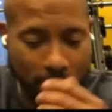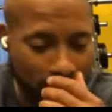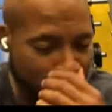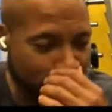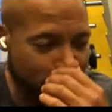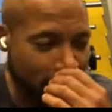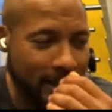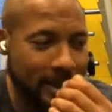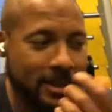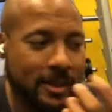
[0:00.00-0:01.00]
So like,
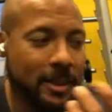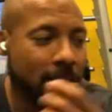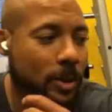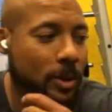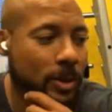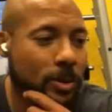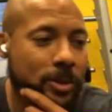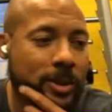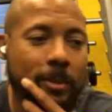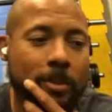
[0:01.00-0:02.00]
and this is another one of
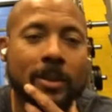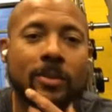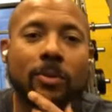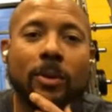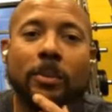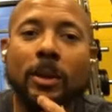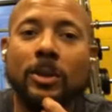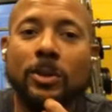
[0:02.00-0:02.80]
those tidbits from